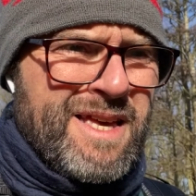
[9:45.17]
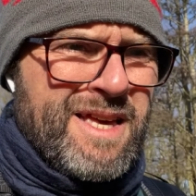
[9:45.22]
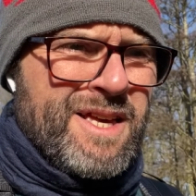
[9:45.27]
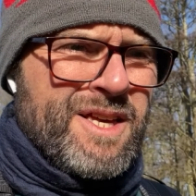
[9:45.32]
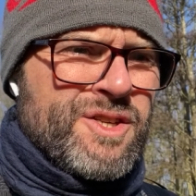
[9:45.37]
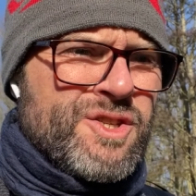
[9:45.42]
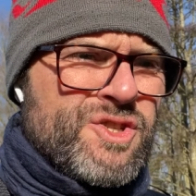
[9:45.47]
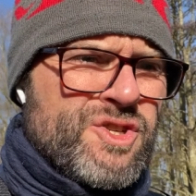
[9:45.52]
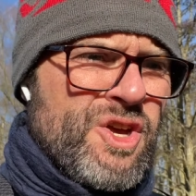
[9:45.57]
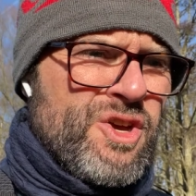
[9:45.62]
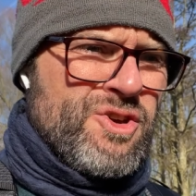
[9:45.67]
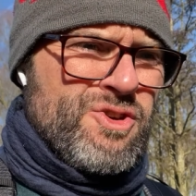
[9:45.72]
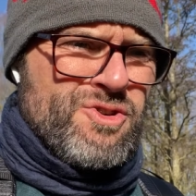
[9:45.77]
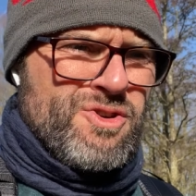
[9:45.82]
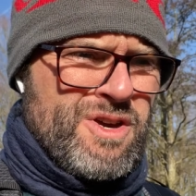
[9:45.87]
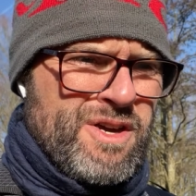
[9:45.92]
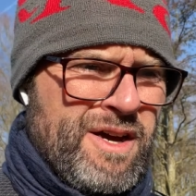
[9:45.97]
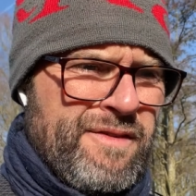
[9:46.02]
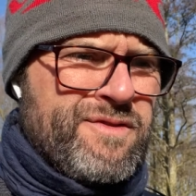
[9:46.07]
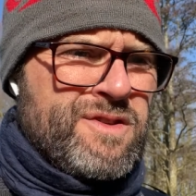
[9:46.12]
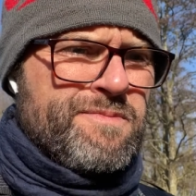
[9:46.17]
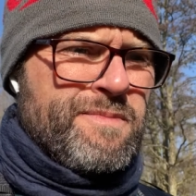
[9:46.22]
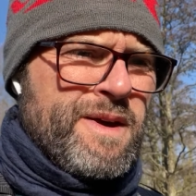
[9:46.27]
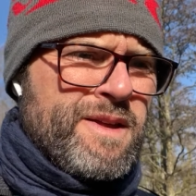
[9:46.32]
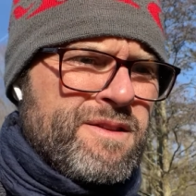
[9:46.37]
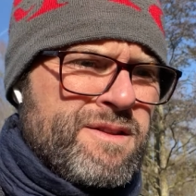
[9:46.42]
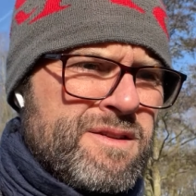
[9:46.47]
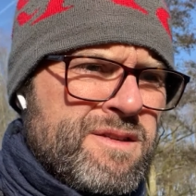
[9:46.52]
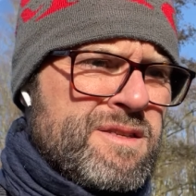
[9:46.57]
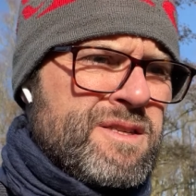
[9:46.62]
So I've just made the
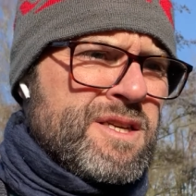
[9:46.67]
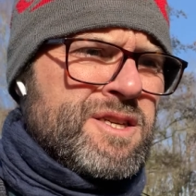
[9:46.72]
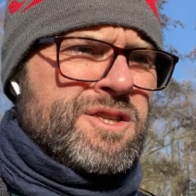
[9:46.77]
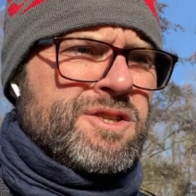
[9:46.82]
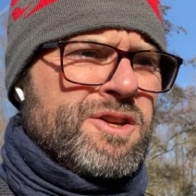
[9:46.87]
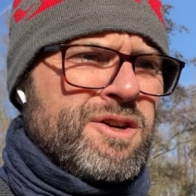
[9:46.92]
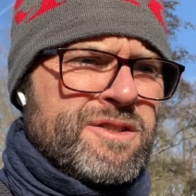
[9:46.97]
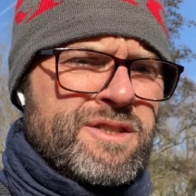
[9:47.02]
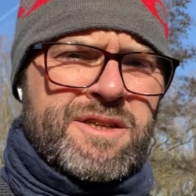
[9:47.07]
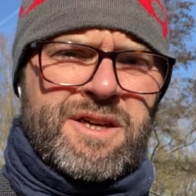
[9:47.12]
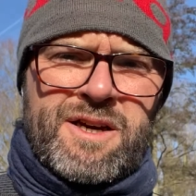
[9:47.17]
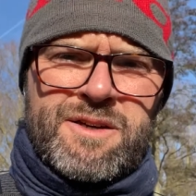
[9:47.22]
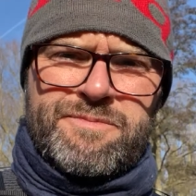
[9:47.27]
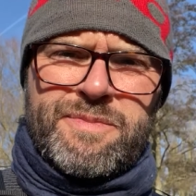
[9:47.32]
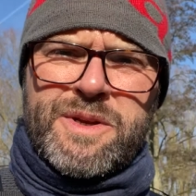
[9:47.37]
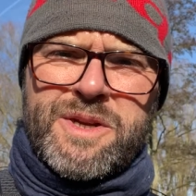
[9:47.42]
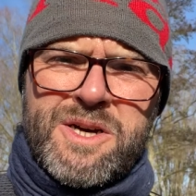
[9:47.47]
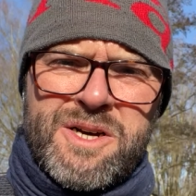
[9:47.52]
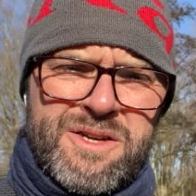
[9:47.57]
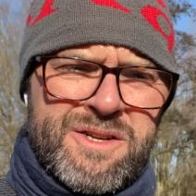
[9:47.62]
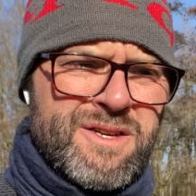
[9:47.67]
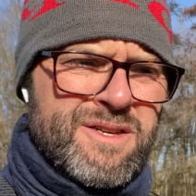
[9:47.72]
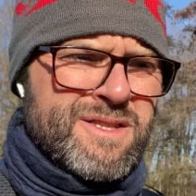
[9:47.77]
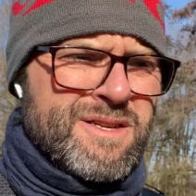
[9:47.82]
decision not to go bananas.